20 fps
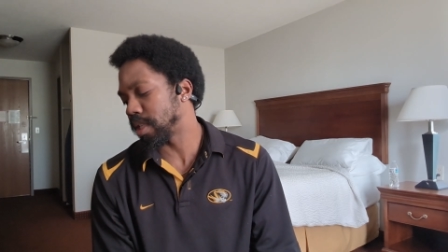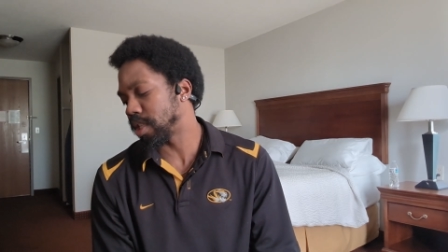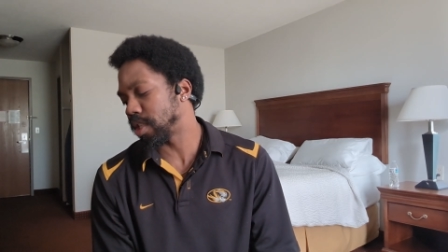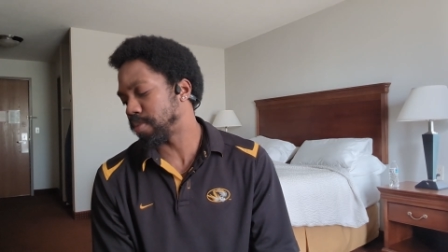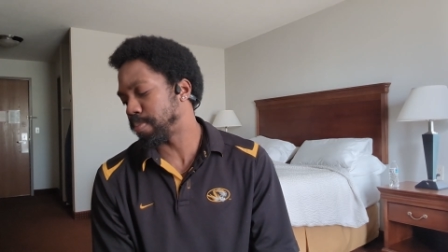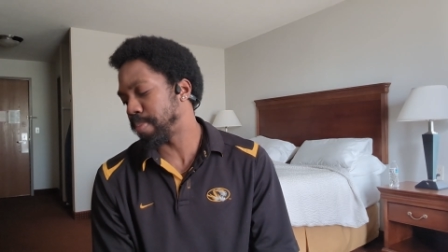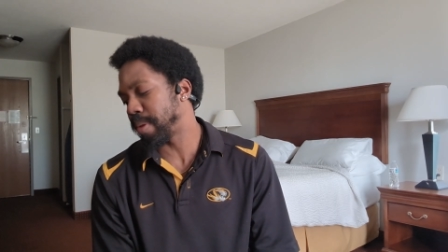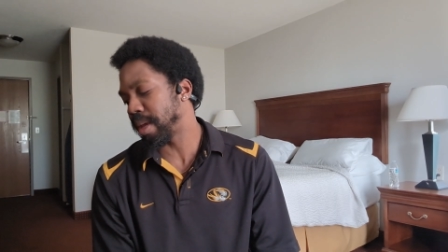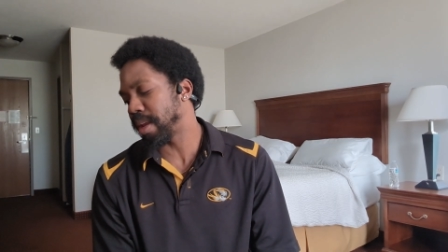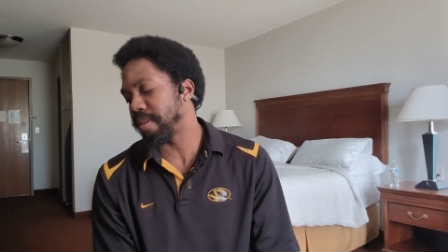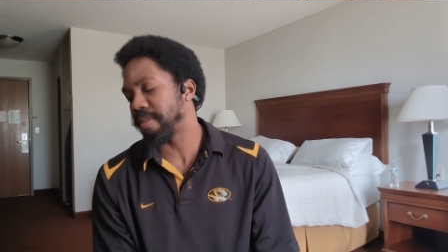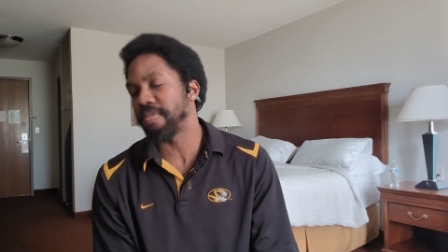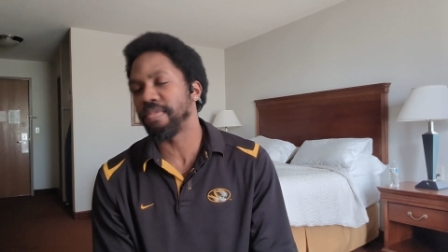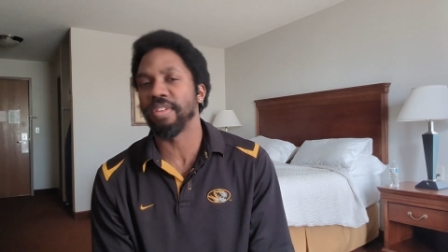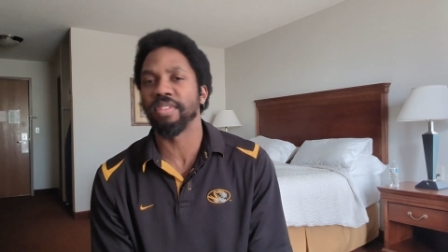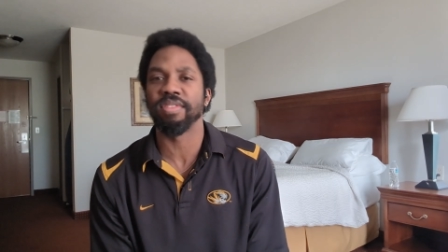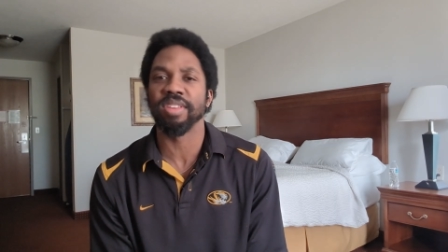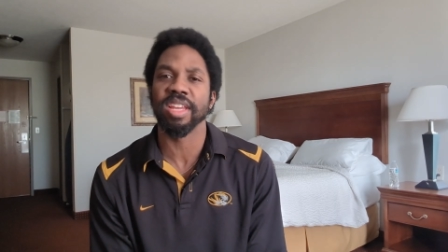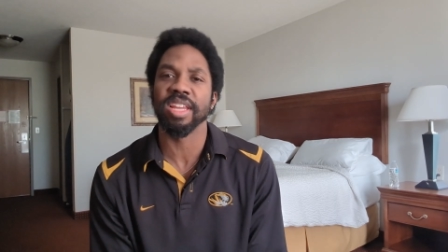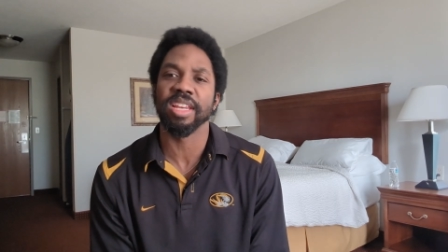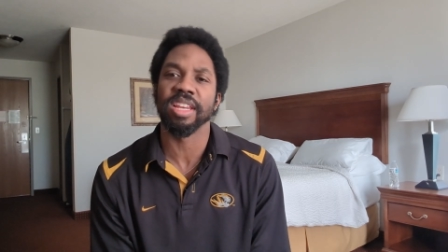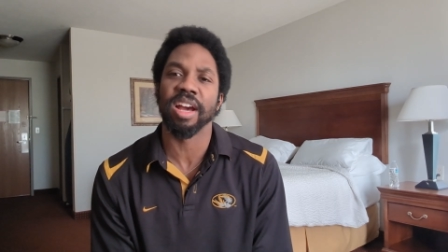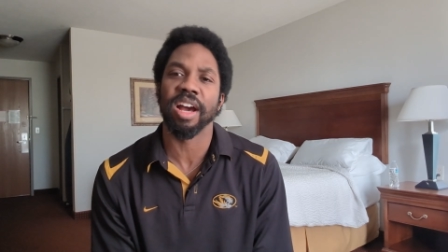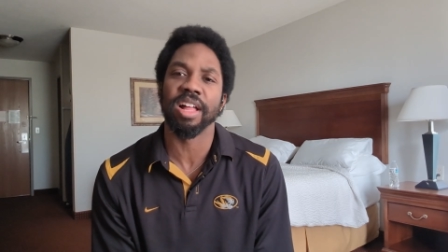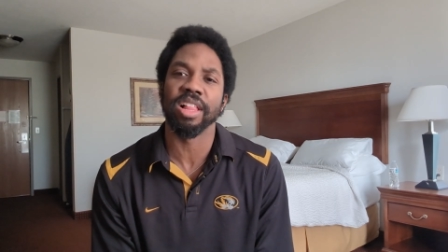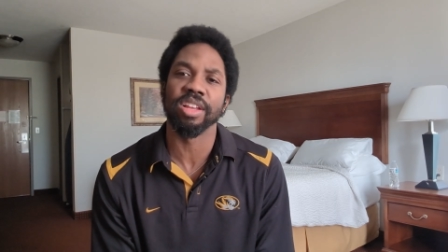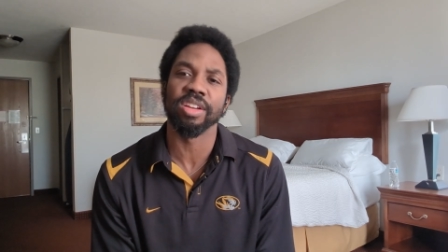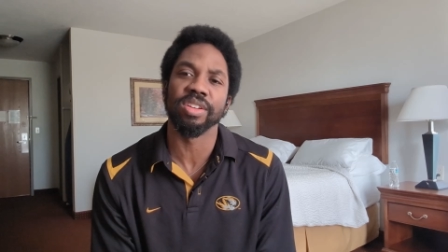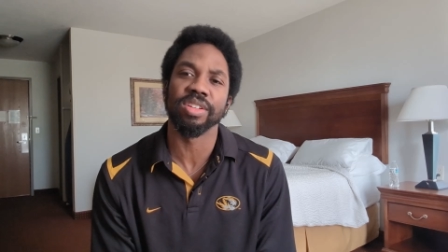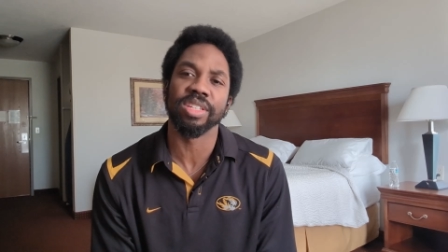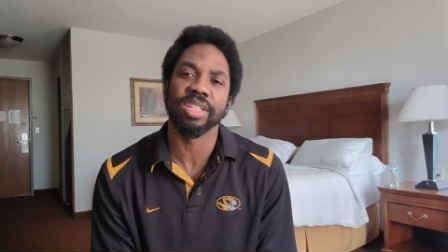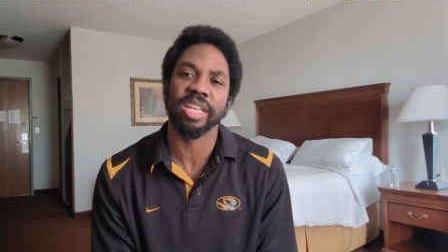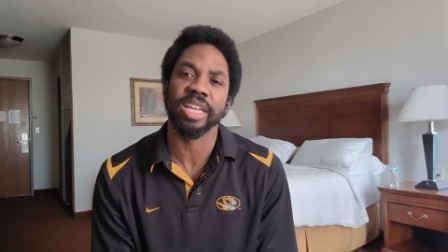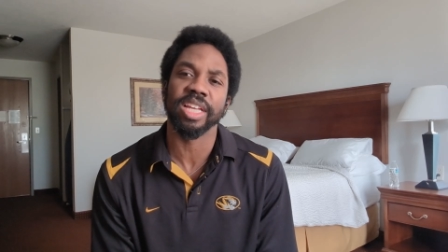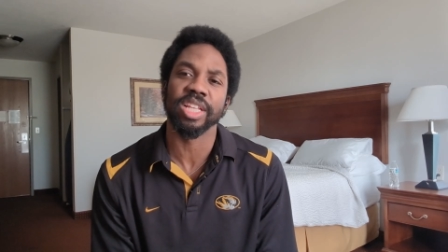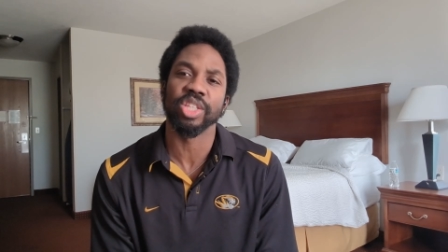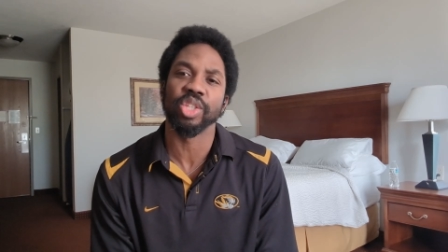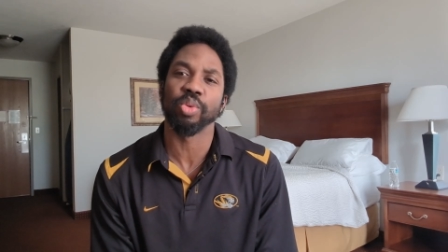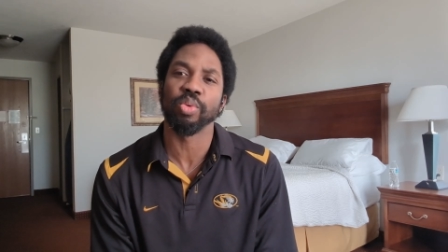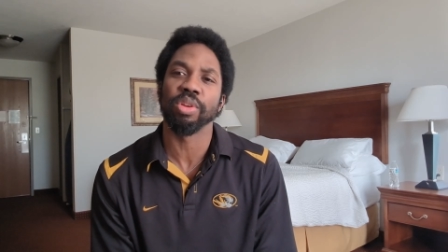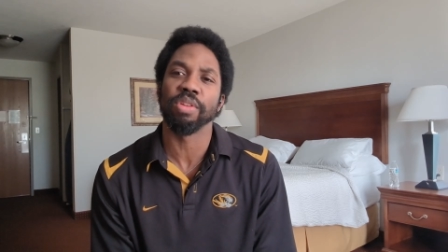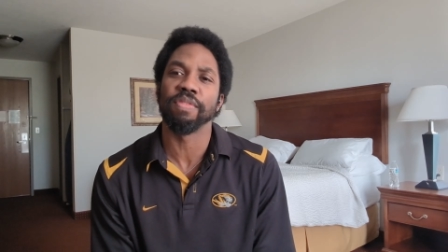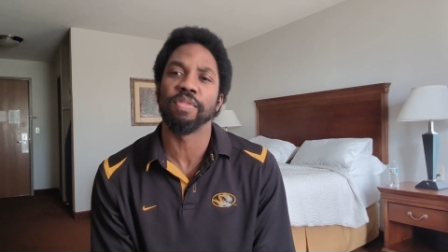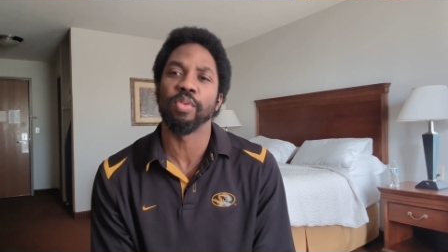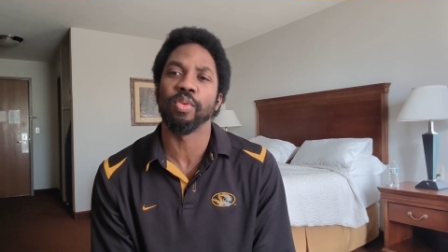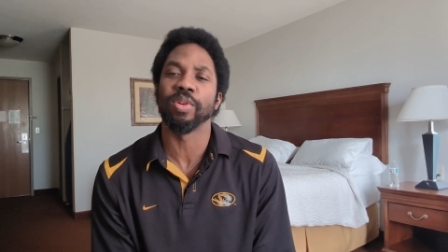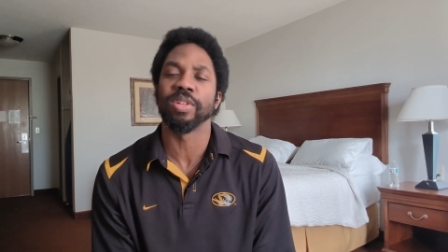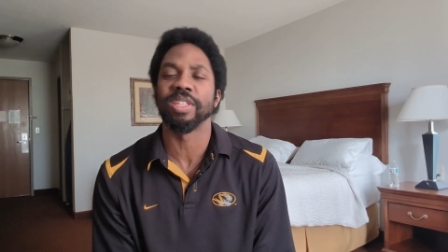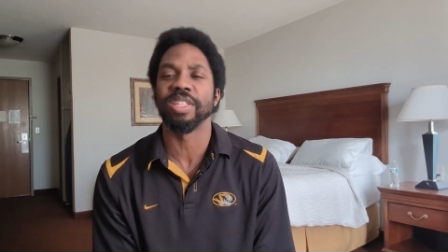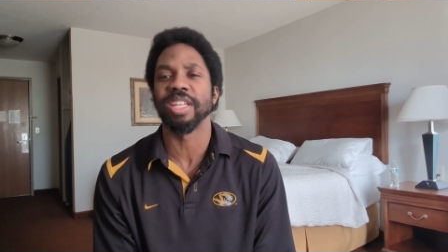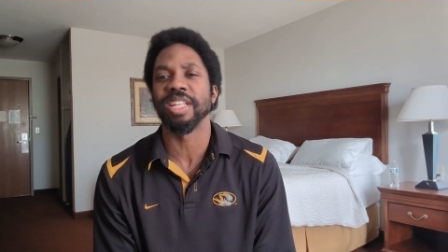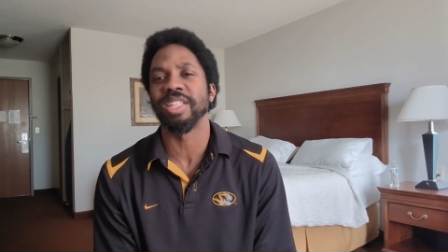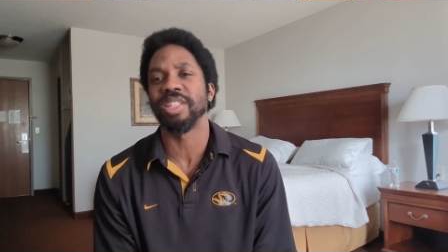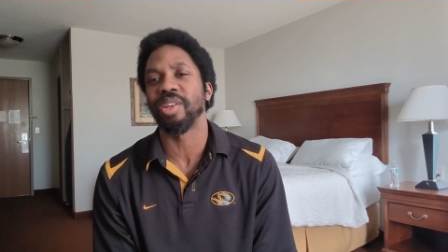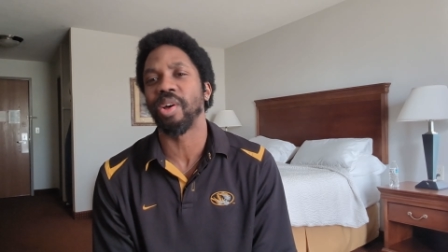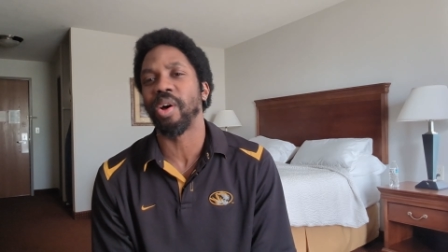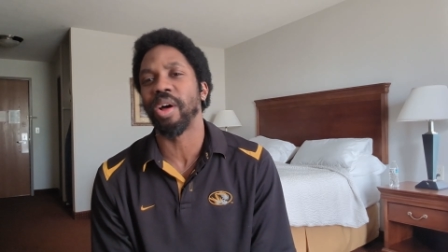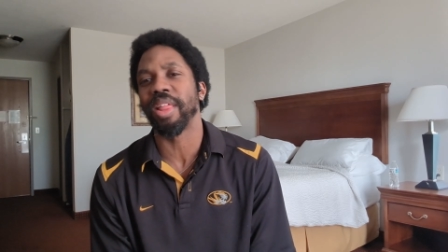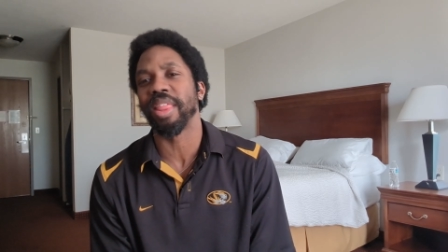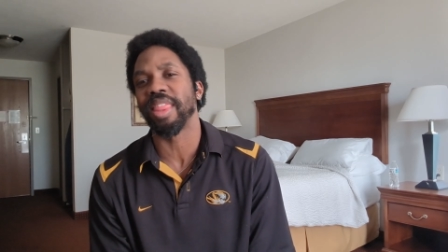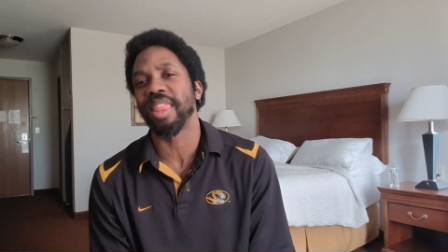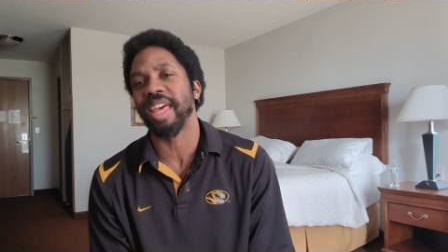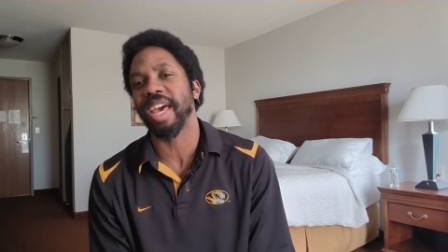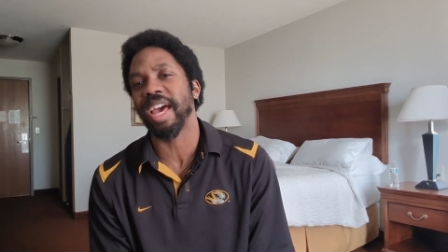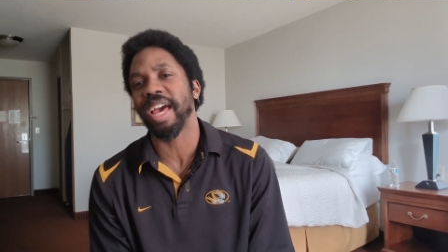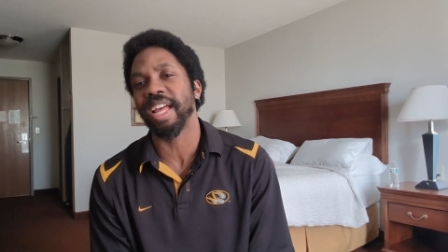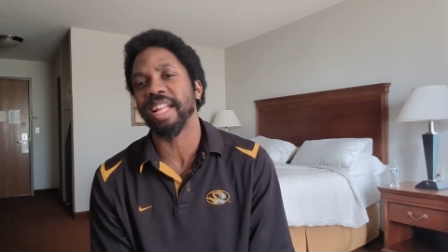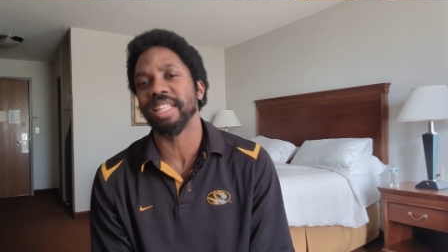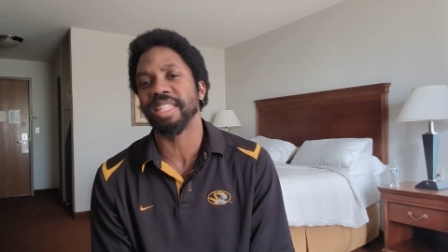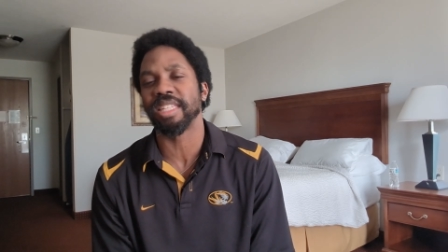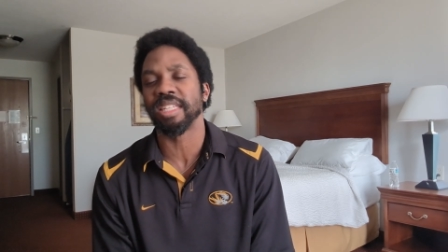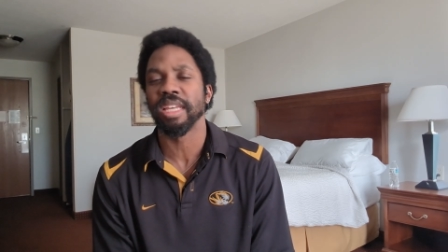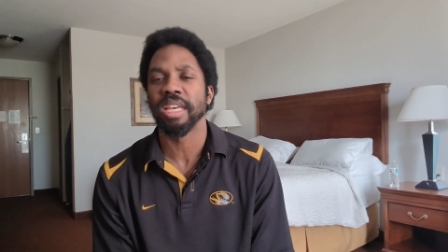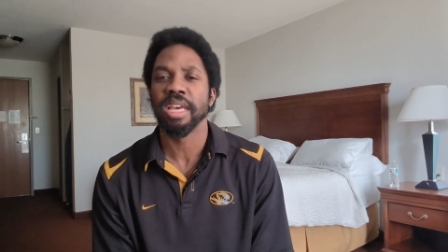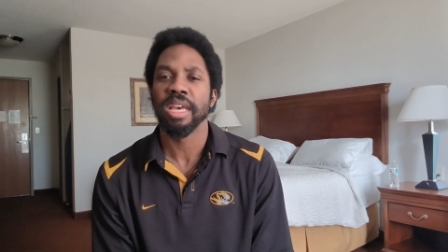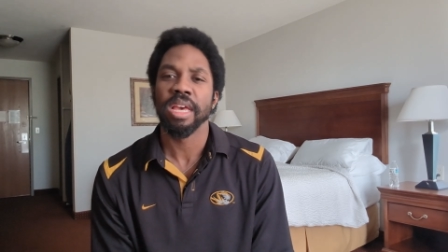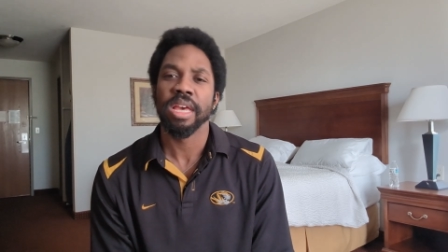spent $15.24 on that.